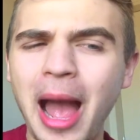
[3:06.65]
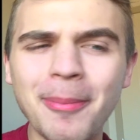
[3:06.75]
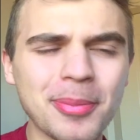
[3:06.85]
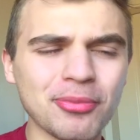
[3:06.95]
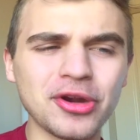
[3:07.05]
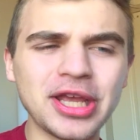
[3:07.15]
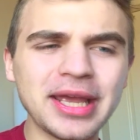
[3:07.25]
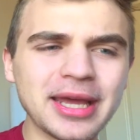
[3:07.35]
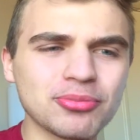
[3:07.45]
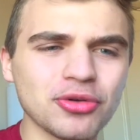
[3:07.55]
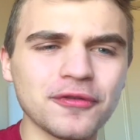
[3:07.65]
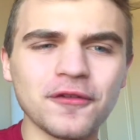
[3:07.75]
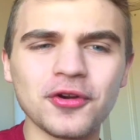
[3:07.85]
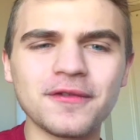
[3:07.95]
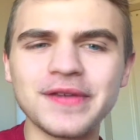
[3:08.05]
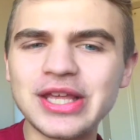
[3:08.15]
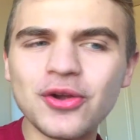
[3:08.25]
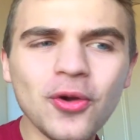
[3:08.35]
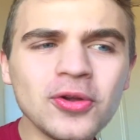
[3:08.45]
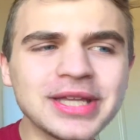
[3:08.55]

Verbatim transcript: upbringing and preferred vehicle.